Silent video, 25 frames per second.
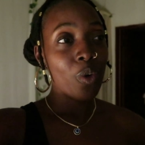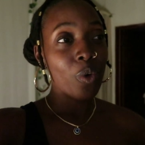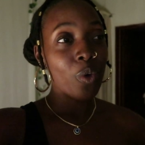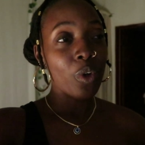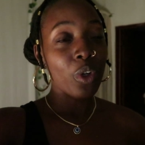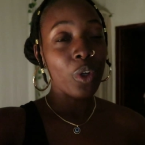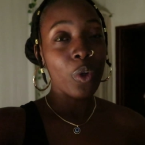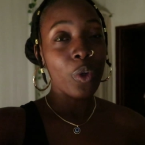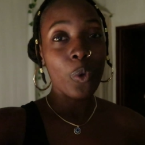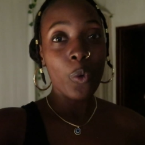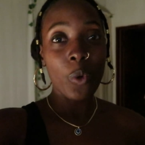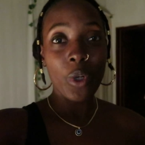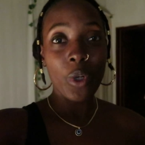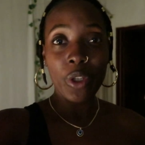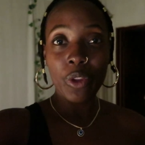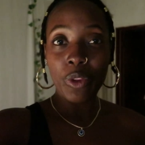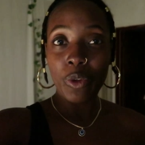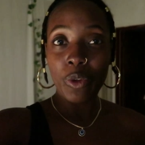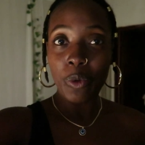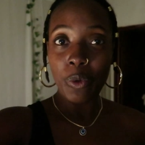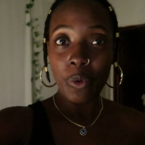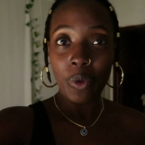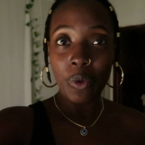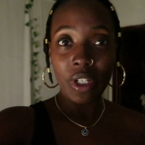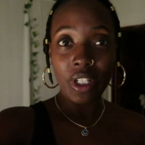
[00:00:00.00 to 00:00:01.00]
or going
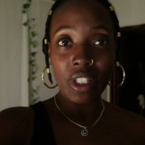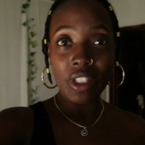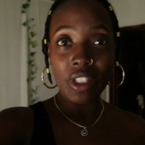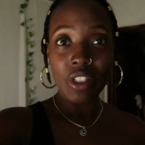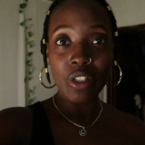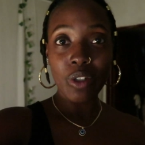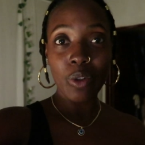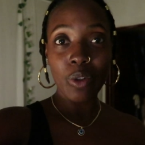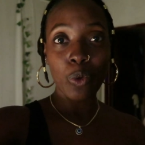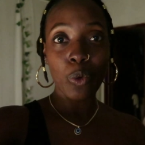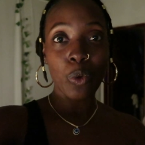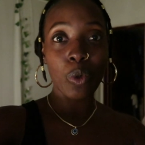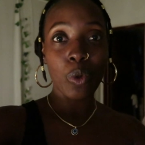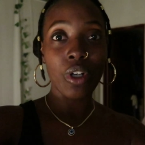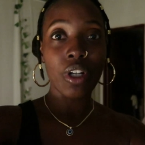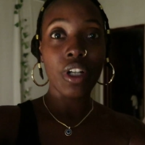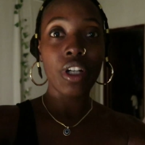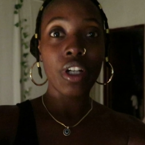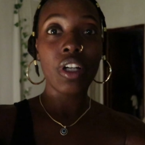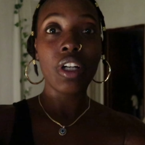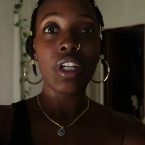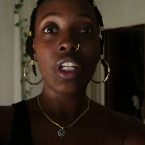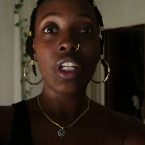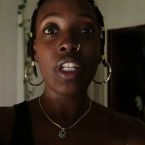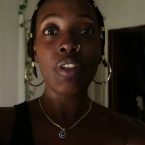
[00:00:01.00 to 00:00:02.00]
through it
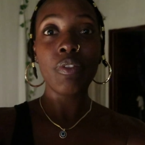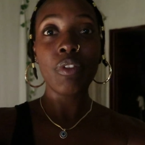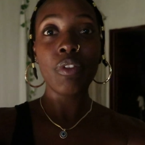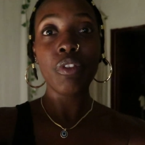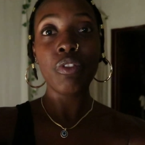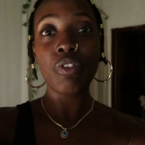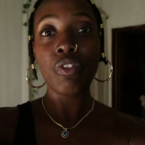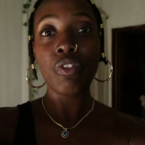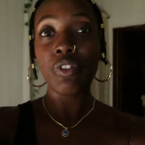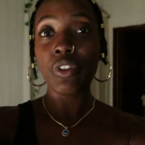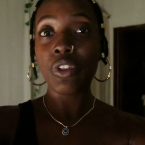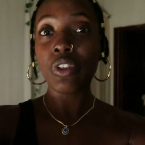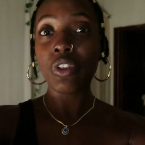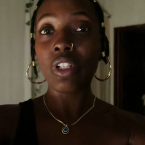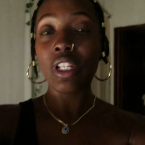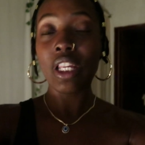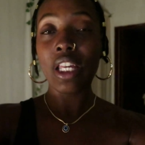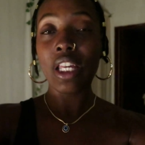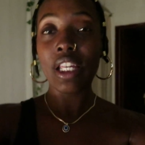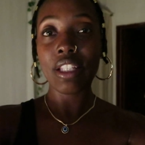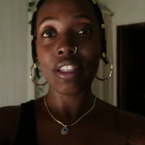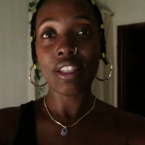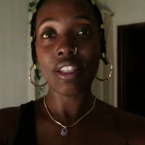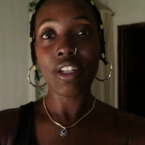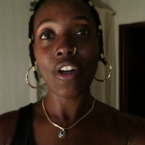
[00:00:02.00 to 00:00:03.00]
or even feel
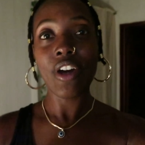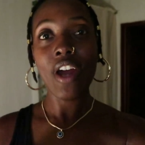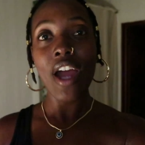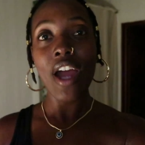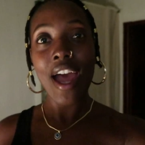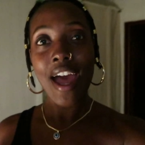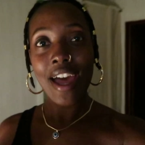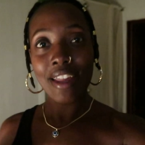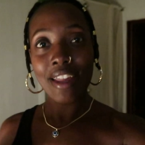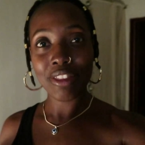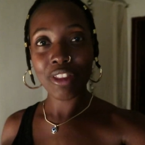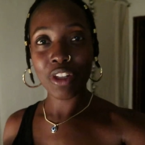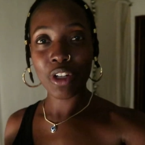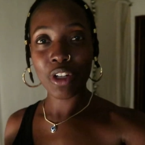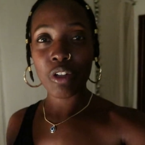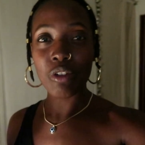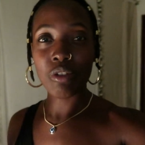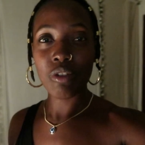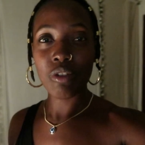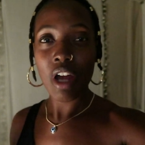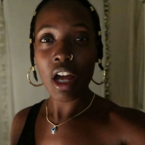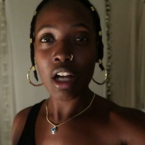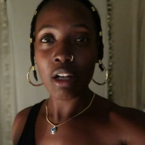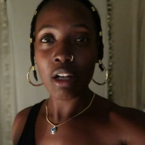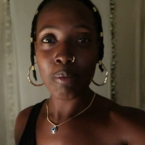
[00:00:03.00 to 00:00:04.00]
like they're at their
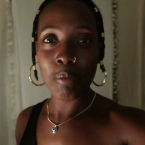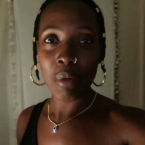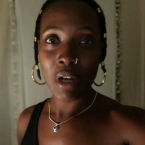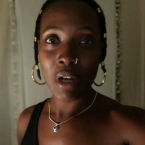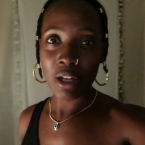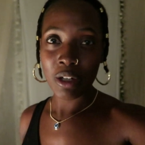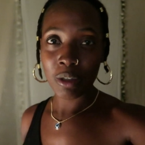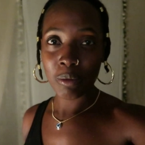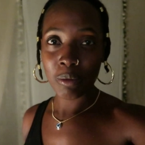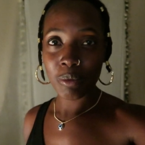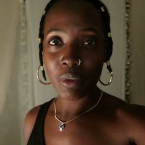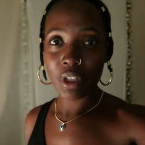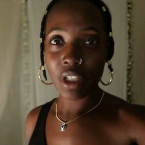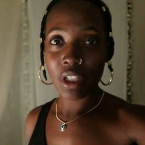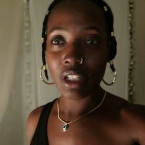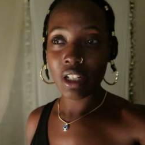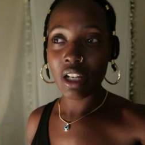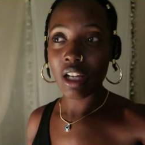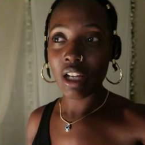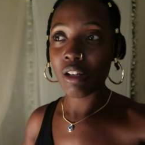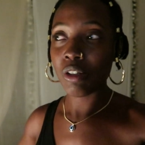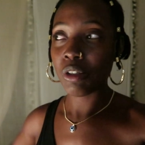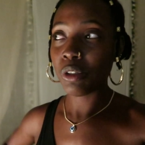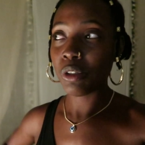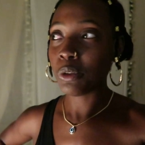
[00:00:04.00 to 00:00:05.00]
rock bottom right
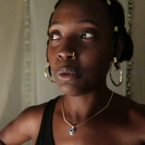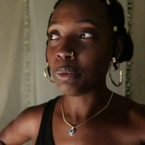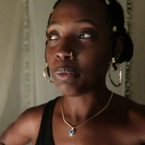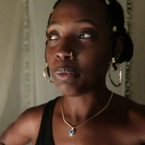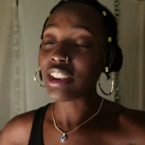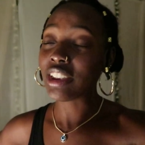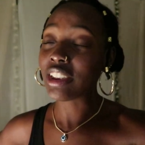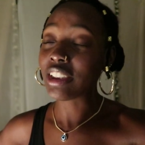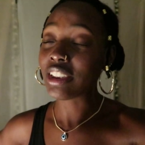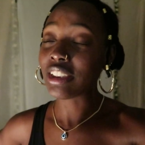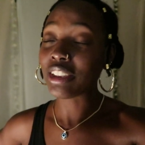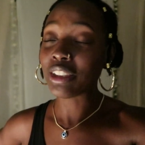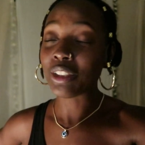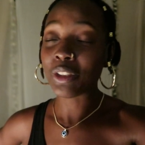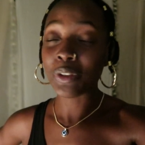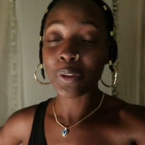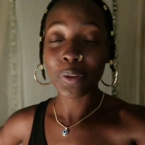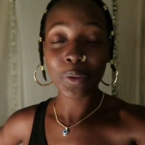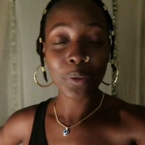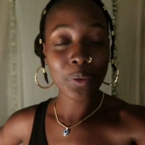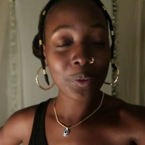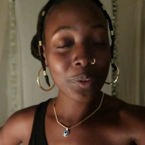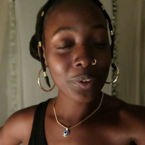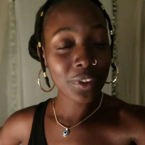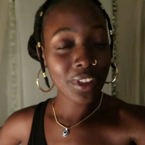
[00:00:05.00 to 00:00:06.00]
now, just
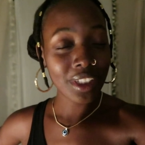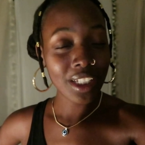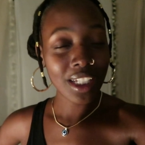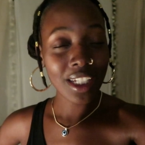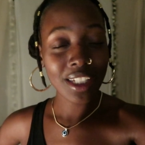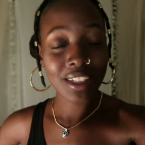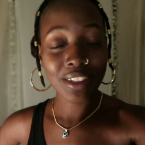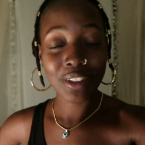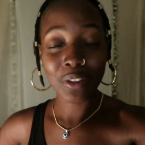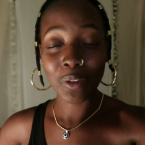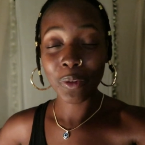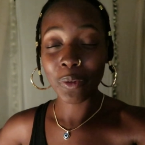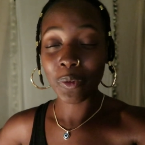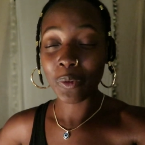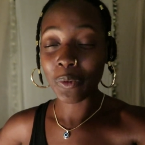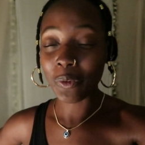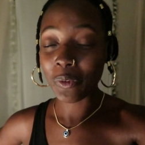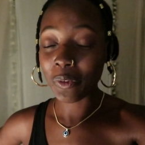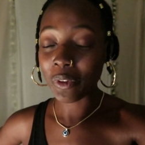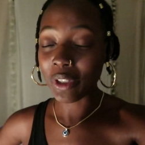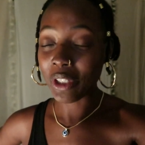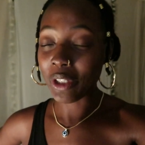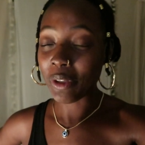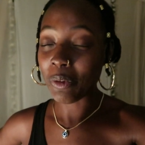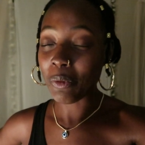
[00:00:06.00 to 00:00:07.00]
know that the
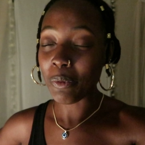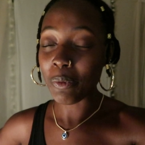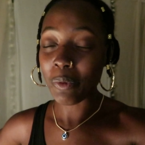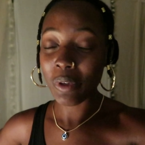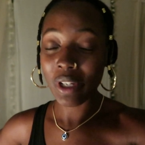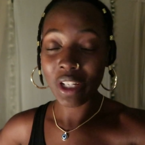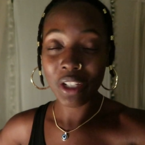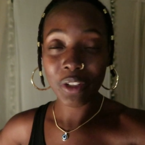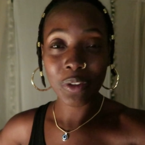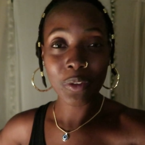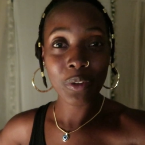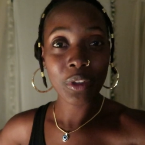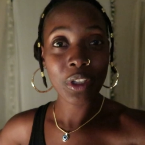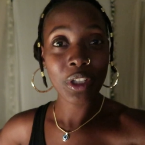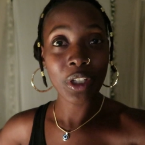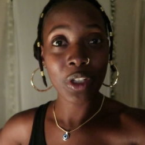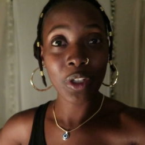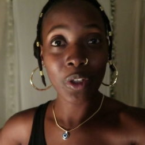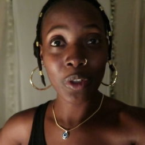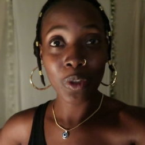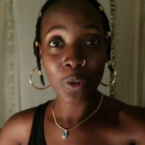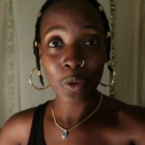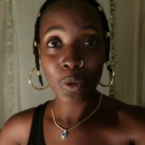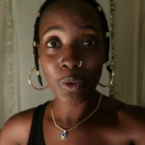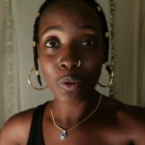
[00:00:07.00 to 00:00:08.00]
only way you
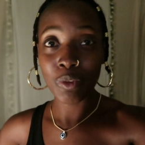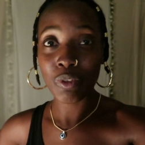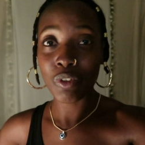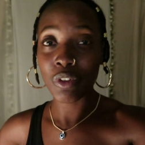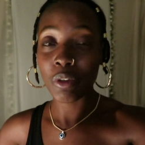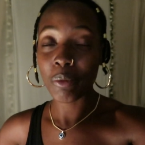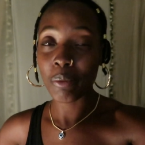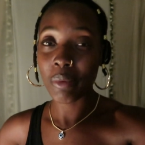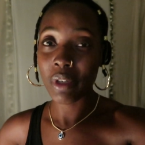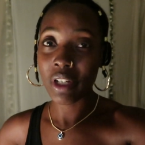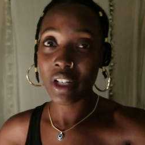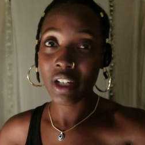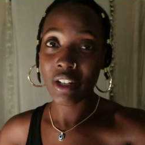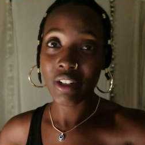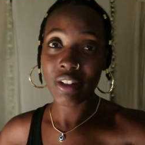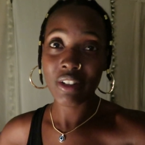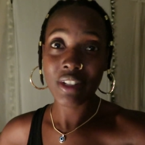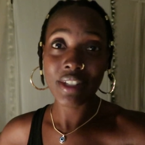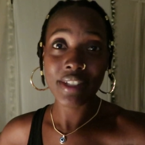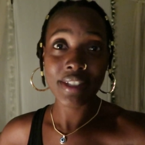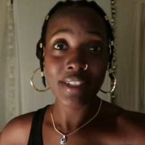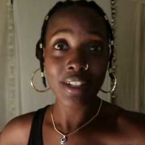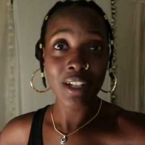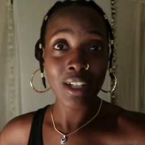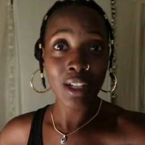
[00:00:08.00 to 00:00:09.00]
can go from here
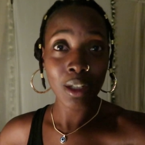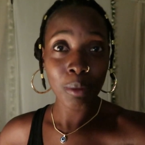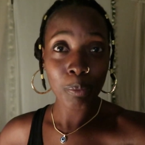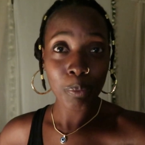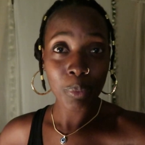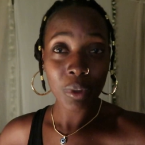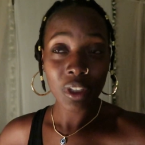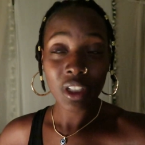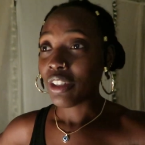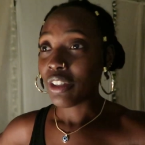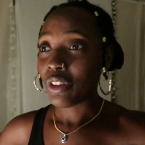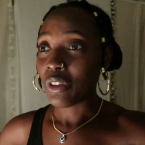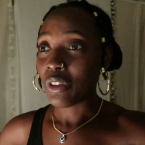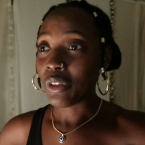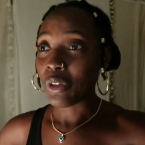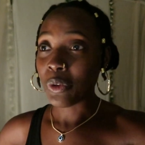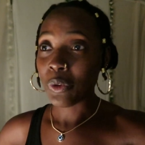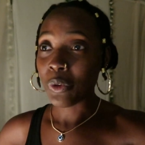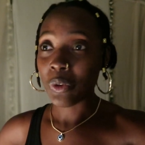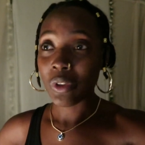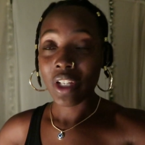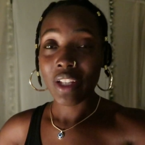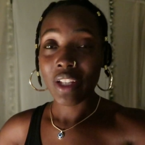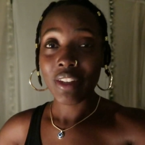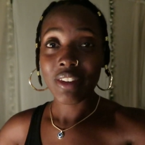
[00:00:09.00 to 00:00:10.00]
is up.
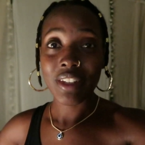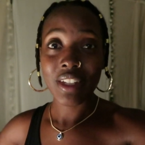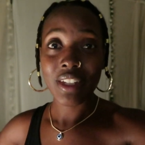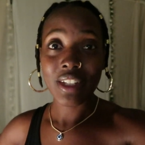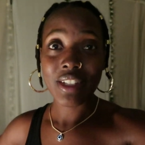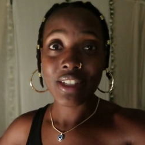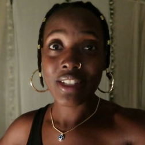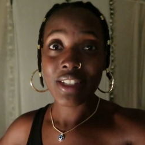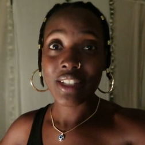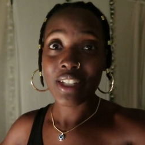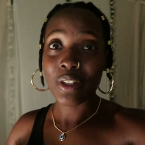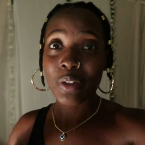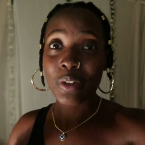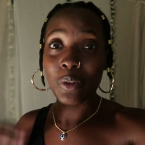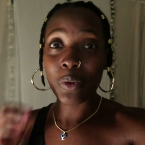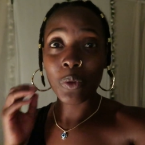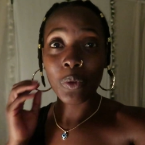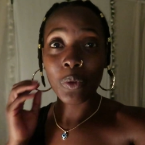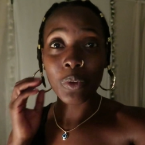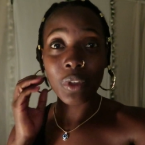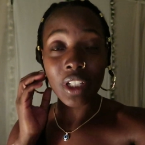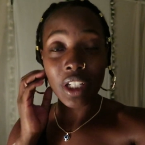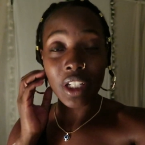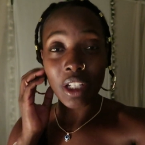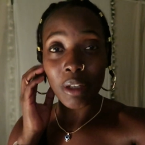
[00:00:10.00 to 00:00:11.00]
Know that things can
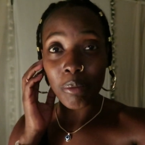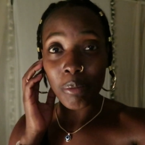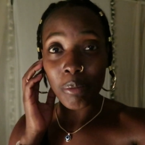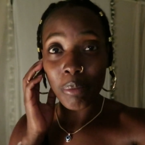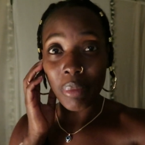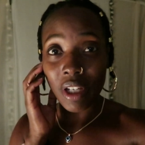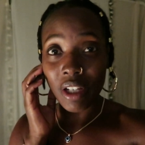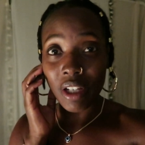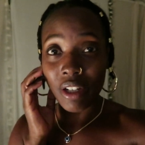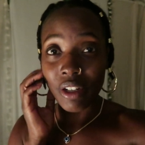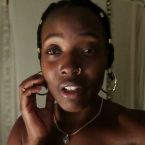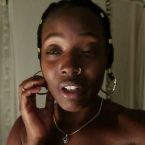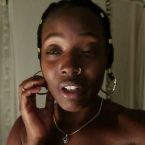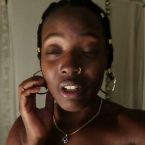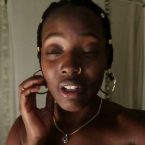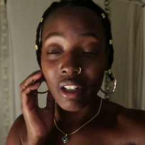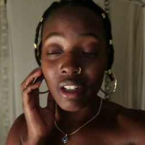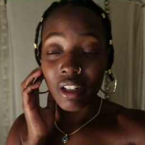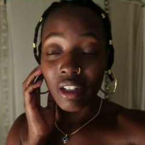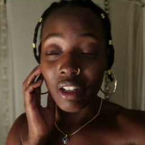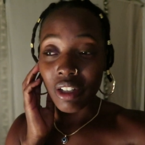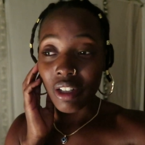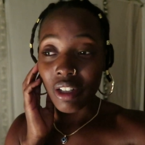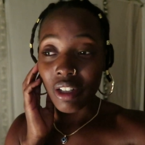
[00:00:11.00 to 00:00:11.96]
only get better.